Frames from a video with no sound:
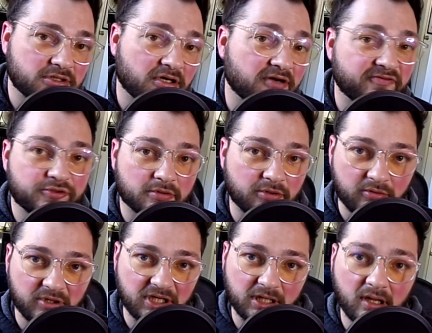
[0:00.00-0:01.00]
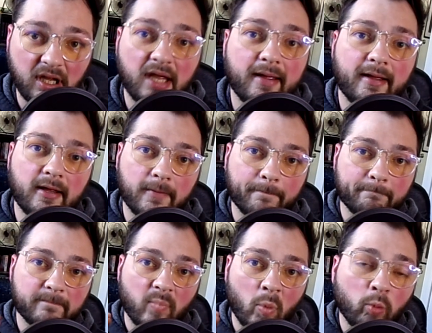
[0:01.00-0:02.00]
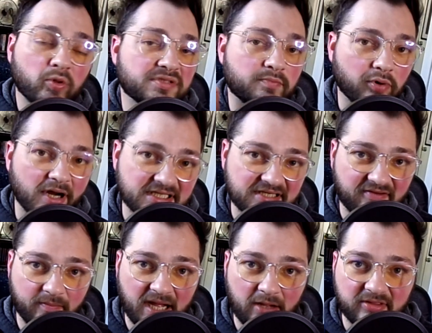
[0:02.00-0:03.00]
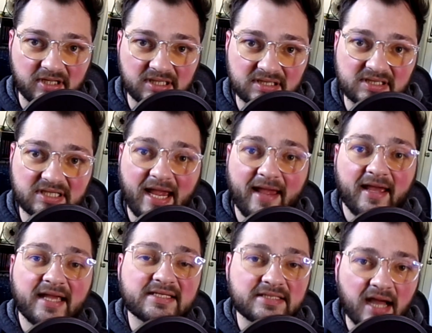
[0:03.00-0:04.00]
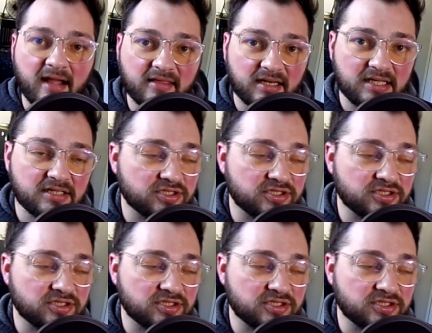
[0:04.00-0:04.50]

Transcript: of Dragunity. What's impressive about this is not that he's